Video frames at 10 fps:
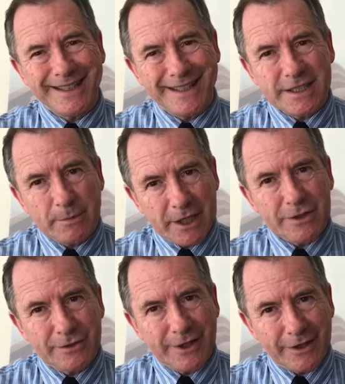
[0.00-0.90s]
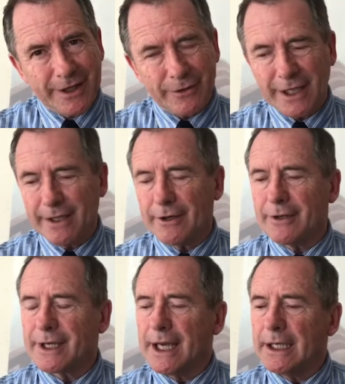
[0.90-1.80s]
uh, to make sure our elderly are
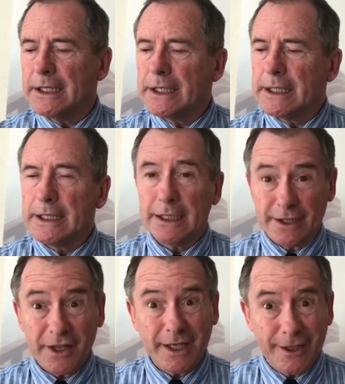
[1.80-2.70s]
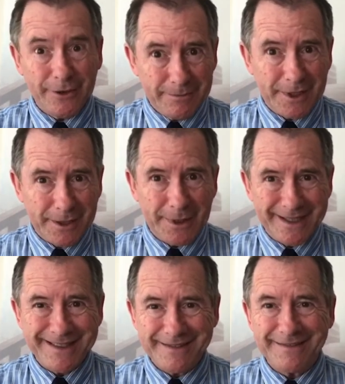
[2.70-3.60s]
okay. Uh, thank you, by the
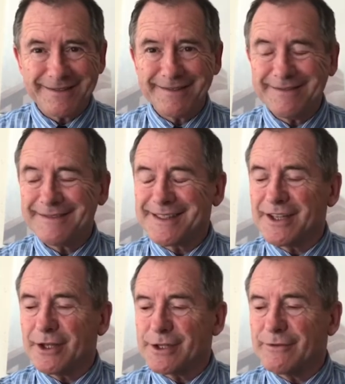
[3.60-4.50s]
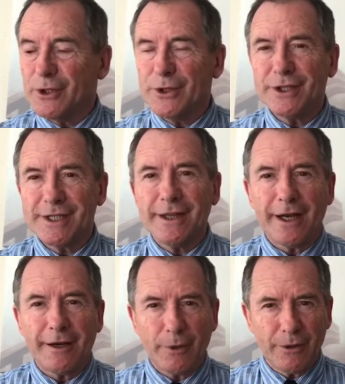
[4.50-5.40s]
way, to those of you that did
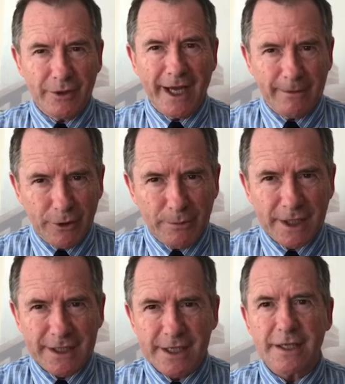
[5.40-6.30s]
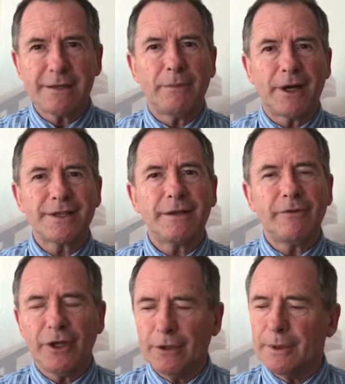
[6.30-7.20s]
that. I won't name you because that's embarrassing
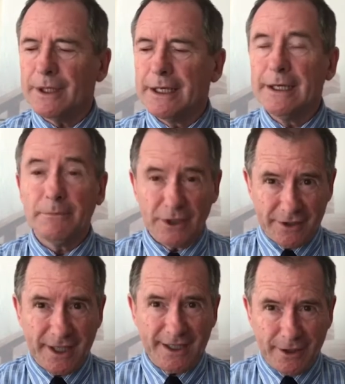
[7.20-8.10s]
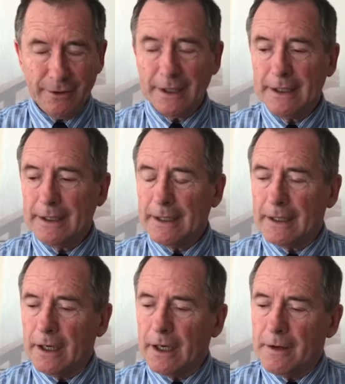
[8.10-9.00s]
for you, but, but thank you.
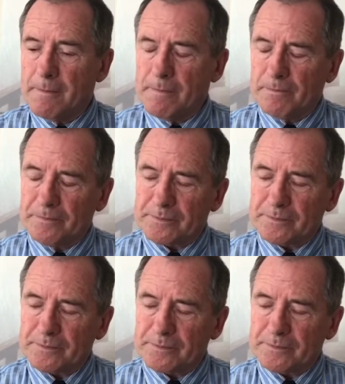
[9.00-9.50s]
Um,